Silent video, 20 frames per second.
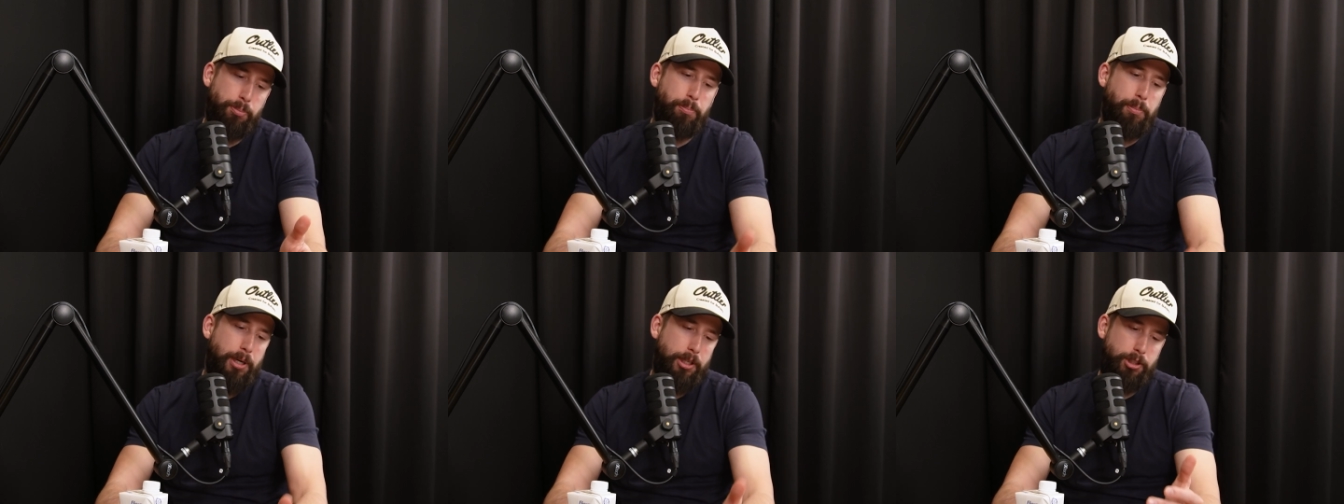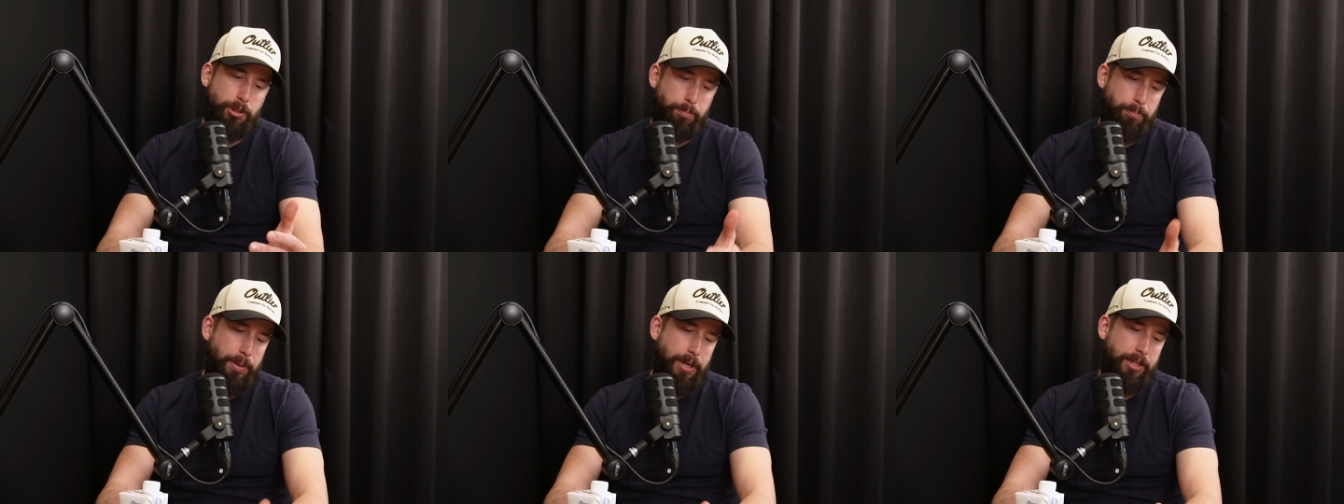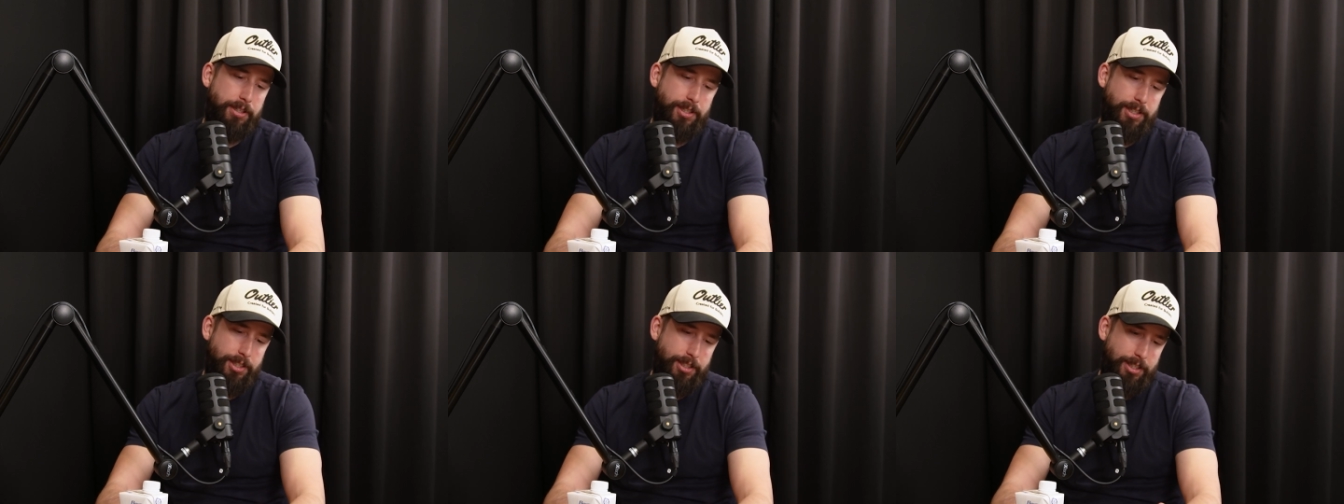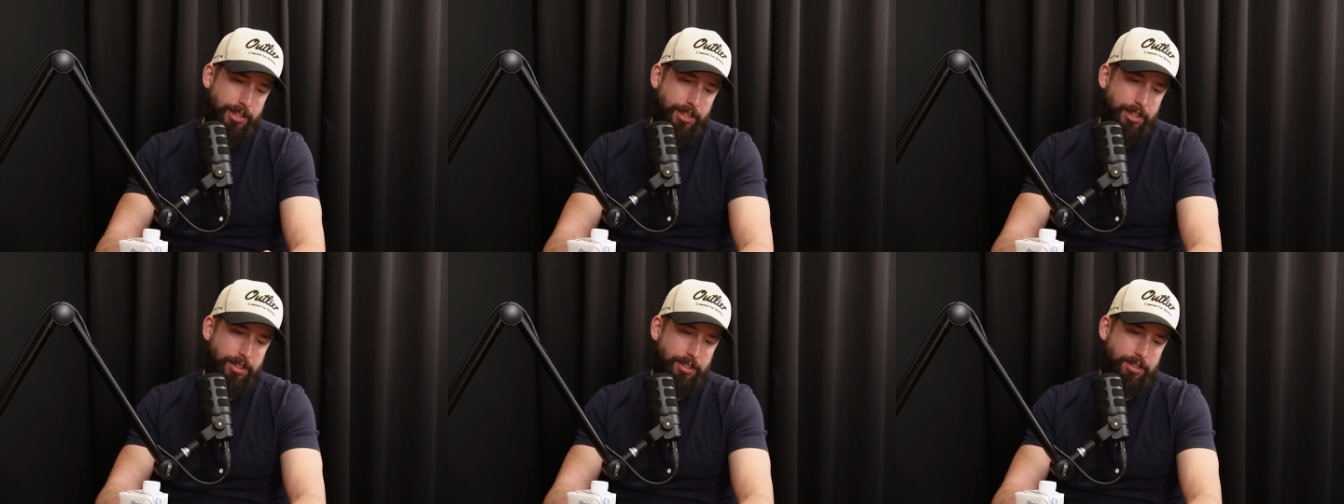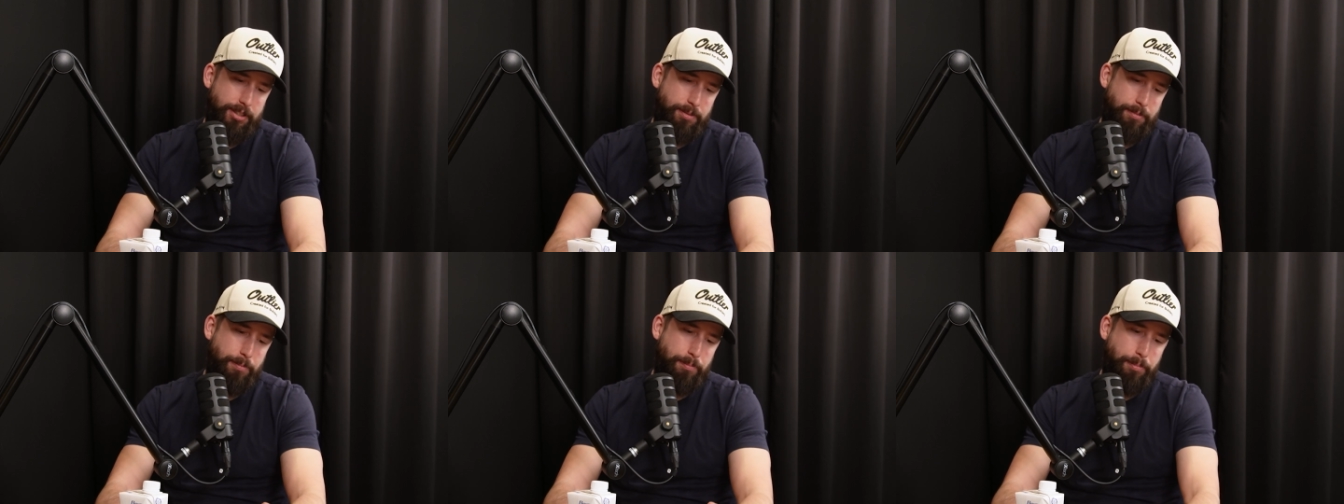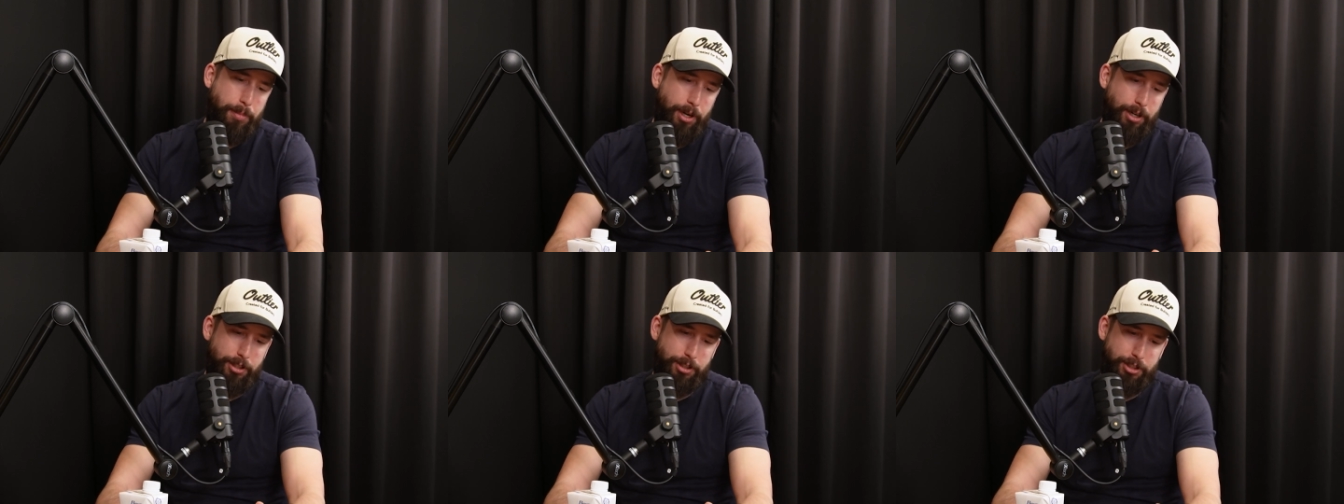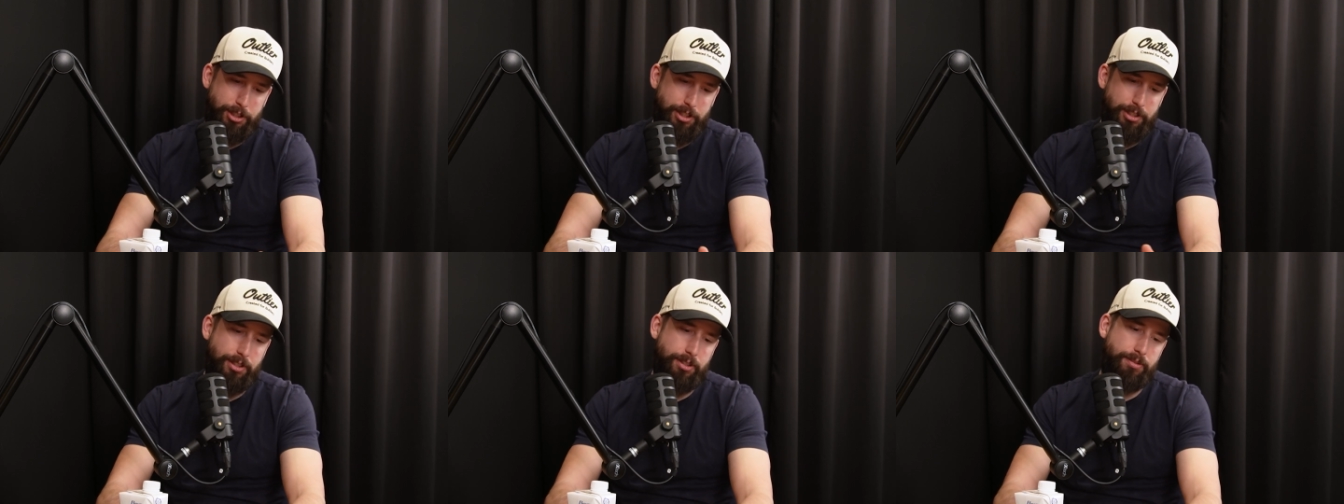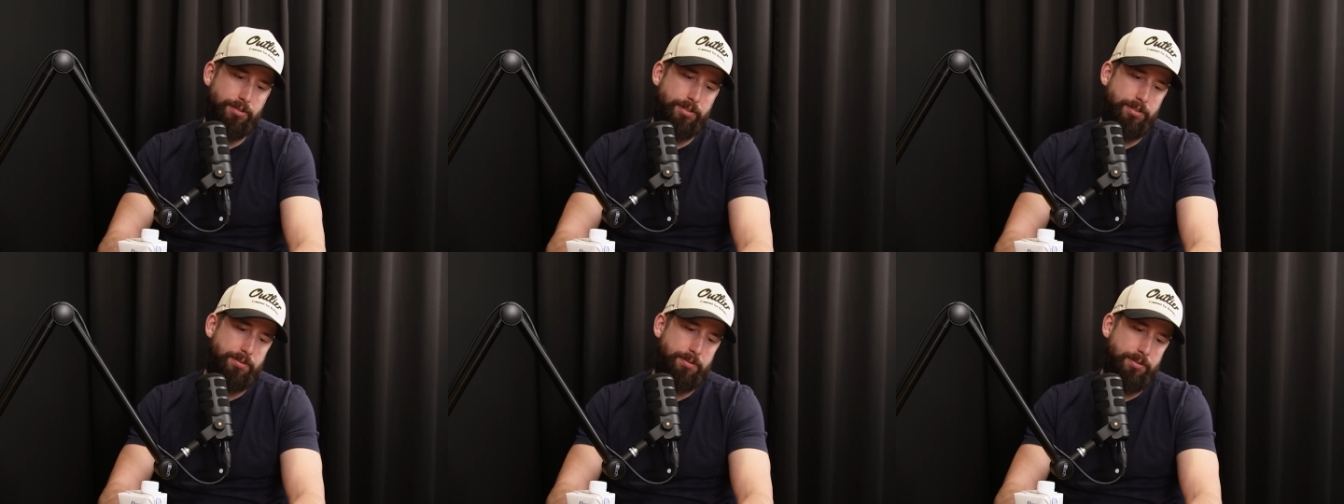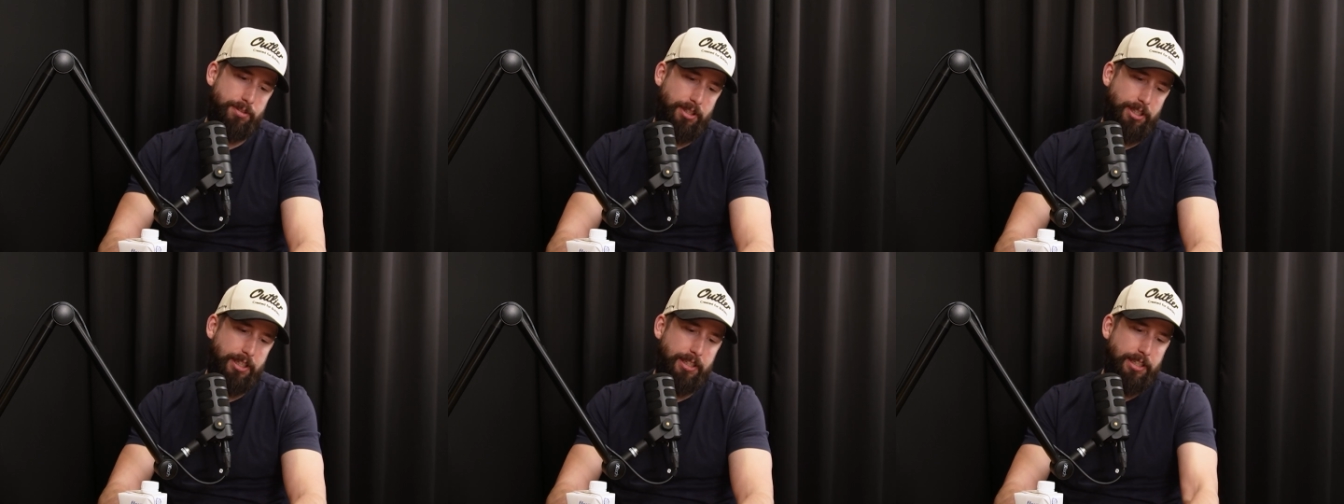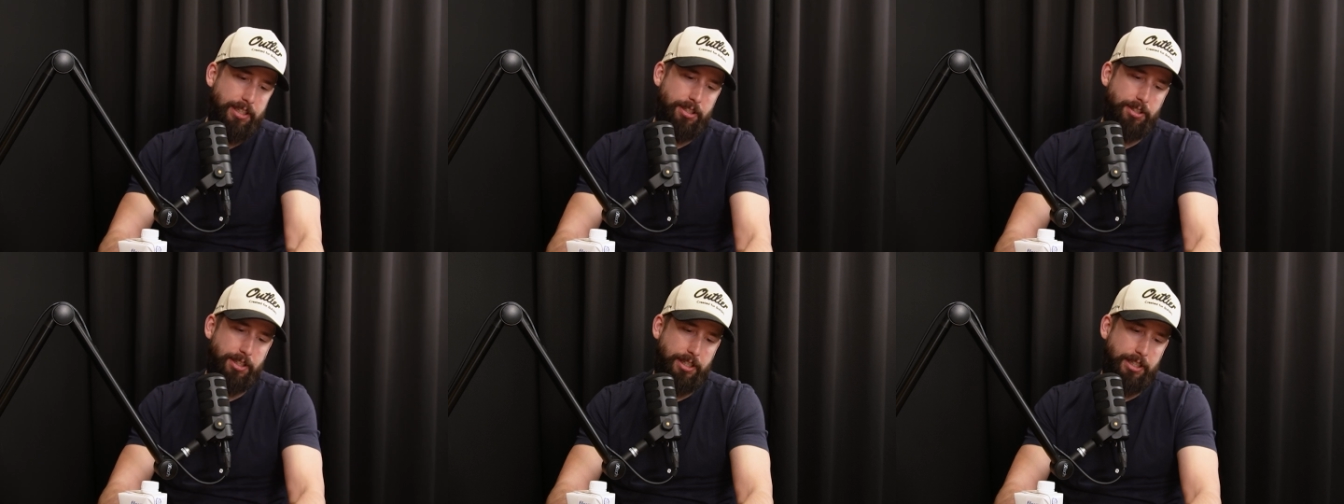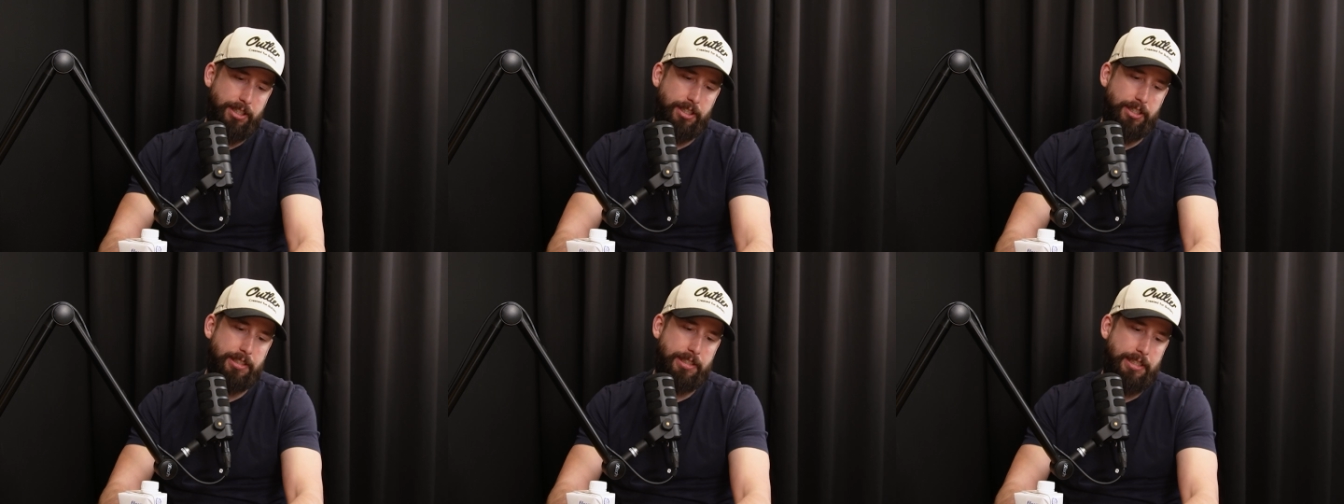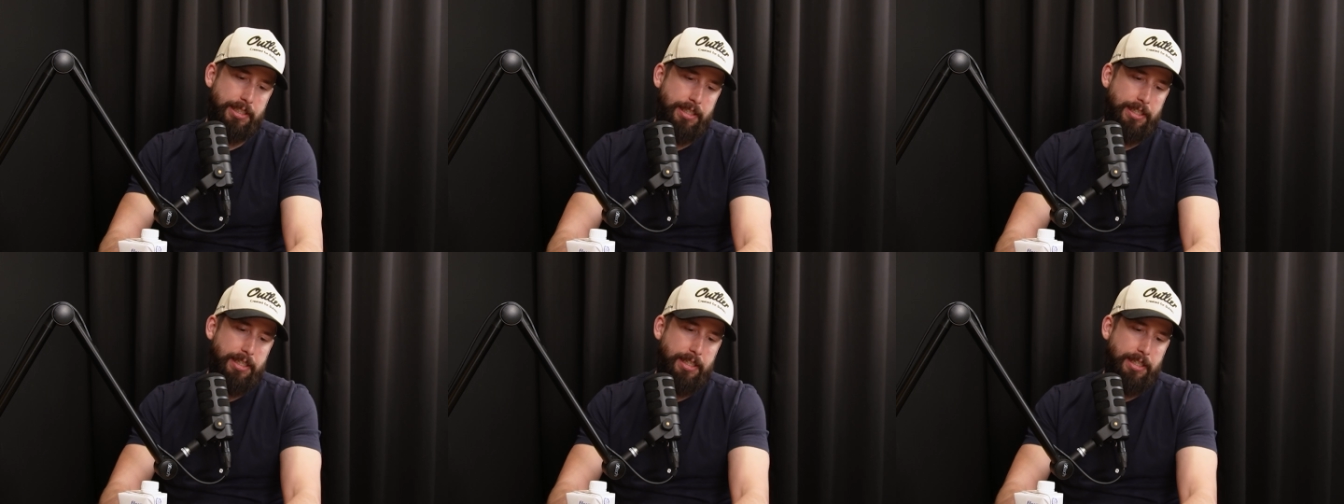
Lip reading: much better in March of eating cleaner.